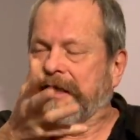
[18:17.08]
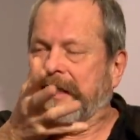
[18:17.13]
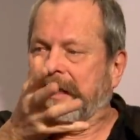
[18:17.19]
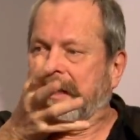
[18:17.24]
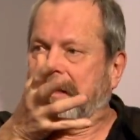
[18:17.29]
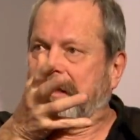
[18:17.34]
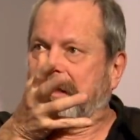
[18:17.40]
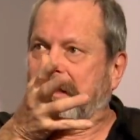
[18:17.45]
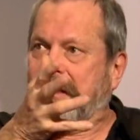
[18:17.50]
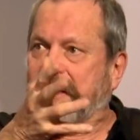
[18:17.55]

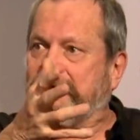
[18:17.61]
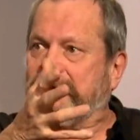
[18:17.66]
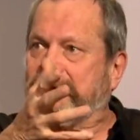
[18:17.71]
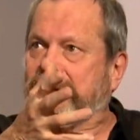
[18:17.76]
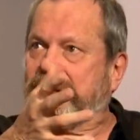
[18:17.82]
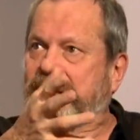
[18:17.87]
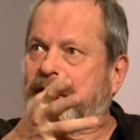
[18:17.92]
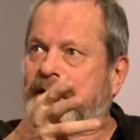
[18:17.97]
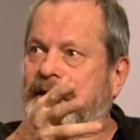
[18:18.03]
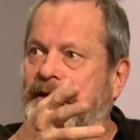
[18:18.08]
And
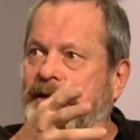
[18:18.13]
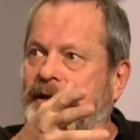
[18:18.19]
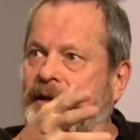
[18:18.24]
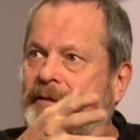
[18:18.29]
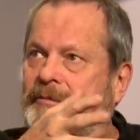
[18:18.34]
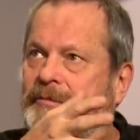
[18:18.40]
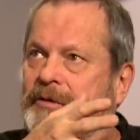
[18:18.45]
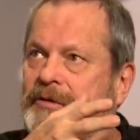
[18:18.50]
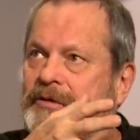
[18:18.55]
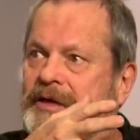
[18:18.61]
then I
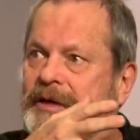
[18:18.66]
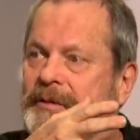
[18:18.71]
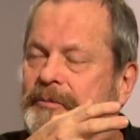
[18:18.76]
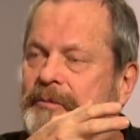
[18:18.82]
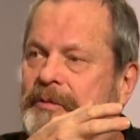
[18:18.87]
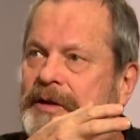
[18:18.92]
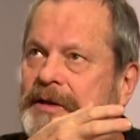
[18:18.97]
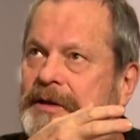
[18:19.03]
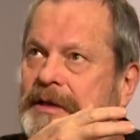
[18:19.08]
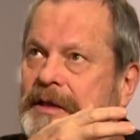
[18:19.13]
woke up
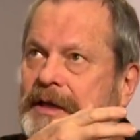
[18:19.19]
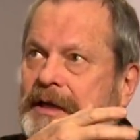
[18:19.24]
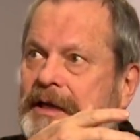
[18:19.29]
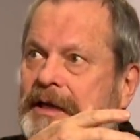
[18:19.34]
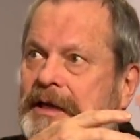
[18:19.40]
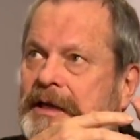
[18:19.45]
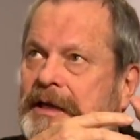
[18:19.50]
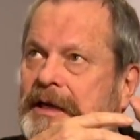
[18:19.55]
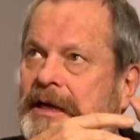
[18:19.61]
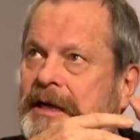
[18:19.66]
one
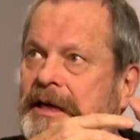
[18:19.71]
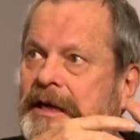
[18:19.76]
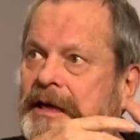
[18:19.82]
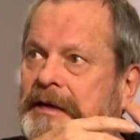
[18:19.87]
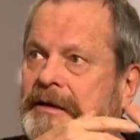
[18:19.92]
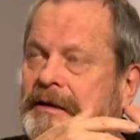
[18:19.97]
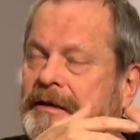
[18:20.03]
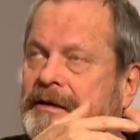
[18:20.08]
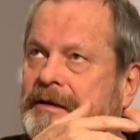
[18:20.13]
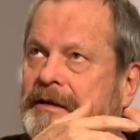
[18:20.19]
day
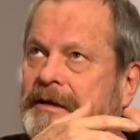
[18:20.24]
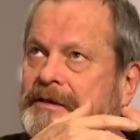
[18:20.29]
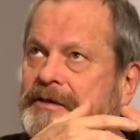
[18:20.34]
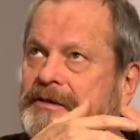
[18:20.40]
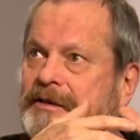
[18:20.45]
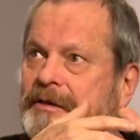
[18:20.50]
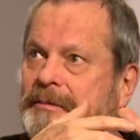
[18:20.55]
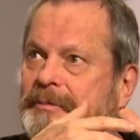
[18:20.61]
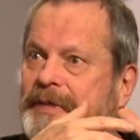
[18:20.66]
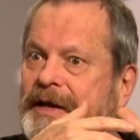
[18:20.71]
and I
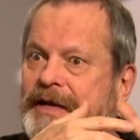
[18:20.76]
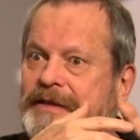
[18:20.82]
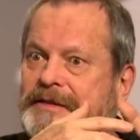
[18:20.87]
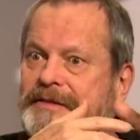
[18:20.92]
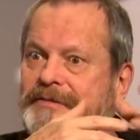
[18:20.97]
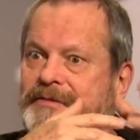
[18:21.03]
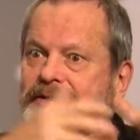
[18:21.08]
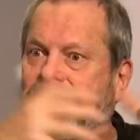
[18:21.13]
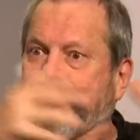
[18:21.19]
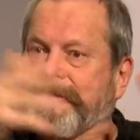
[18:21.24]
saw Paths
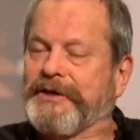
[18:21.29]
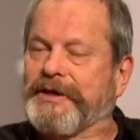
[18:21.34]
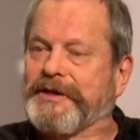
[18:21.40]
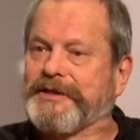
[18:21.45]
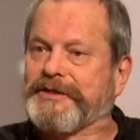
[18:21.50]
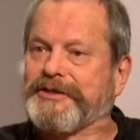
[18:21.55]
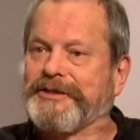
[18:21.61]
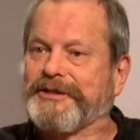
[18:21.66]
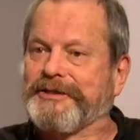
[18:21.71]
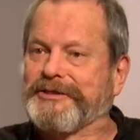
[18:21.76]
of Glory at
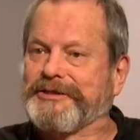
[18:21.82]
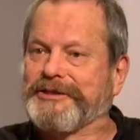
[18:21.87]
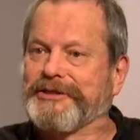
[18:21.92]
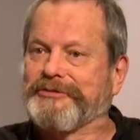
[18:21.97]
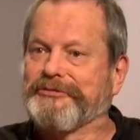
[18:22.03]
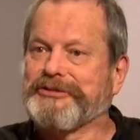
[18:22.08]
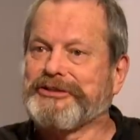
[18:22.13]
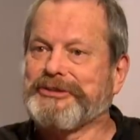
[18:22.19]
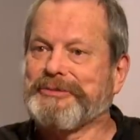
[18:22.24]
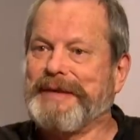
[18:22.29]
a
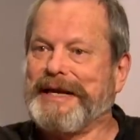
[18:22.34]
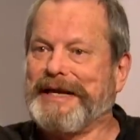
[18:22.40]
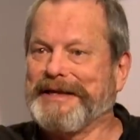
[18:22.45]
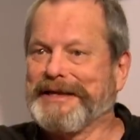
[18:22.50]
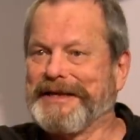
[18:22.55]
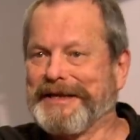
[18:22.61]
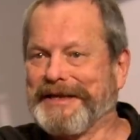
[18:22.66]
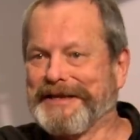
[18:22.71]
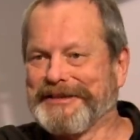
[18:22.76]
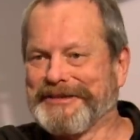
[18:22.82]
children's
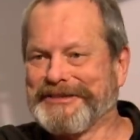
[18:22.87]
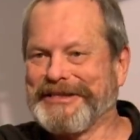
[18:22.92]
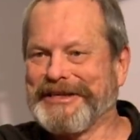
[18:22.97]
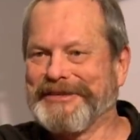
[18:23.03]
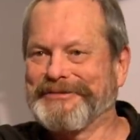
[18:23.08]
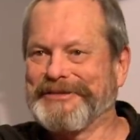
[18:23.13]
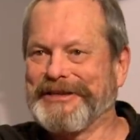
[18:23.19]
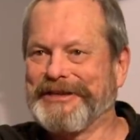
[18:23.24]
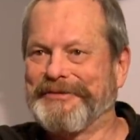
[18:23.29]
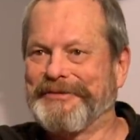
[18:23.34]
matinee in the mm
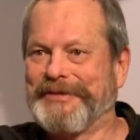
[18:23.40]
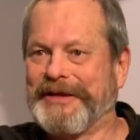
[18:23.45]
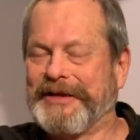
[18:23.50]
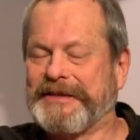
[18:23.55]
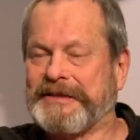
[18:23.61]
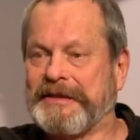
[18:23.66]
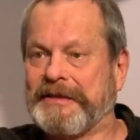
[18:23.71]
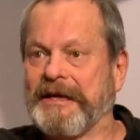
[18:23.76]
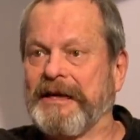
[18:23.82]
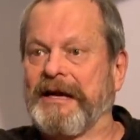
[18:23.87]
San Fernando Valley. I
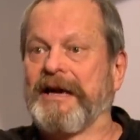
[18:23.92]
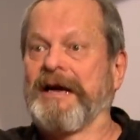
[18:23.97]
said,